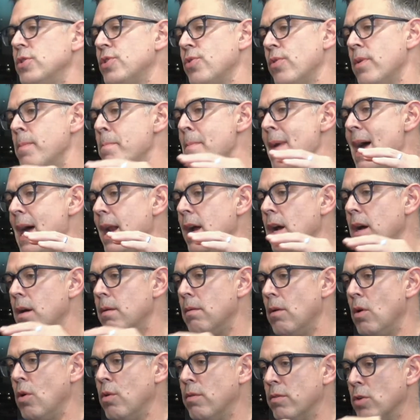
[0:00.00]
sort of meta
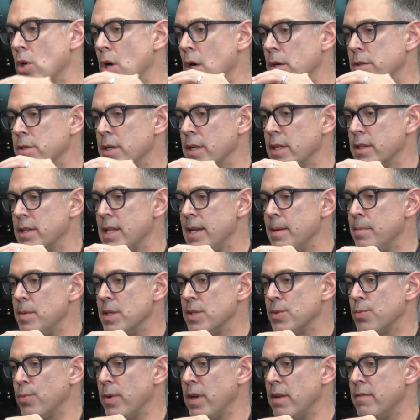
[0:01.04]
overarching theme
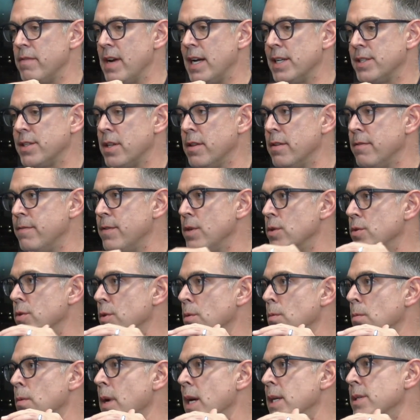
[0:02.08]
is we invest in the
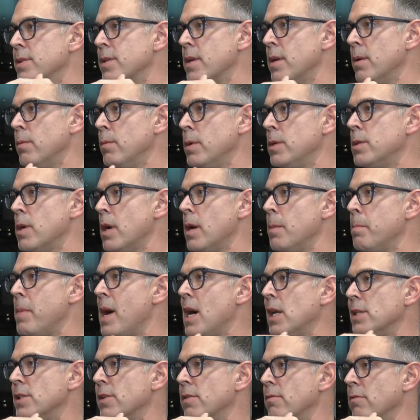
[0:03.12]
future of risk and we try to
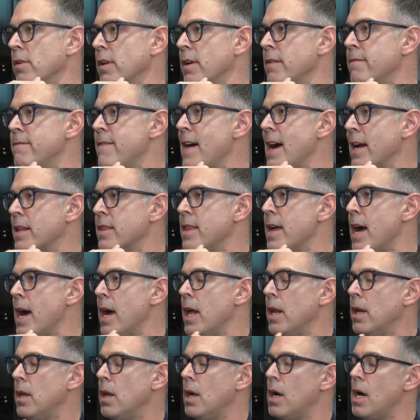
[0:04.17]
positively affect
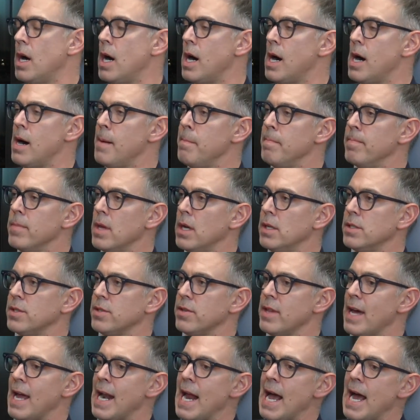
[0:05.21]
that. And
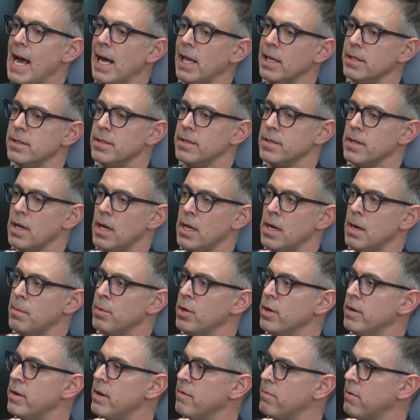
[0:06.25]
so that has a
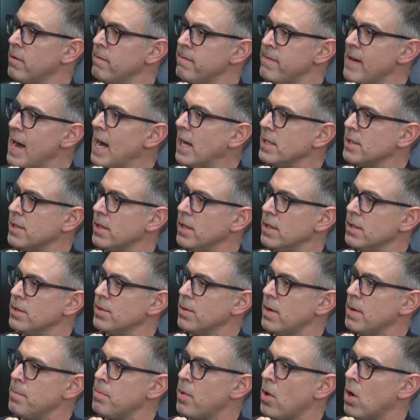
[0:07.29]
number of different
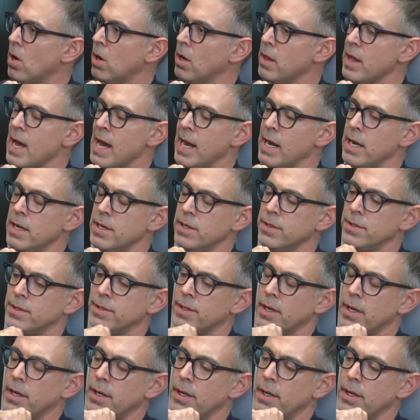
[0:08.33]
facets, right? Part of that is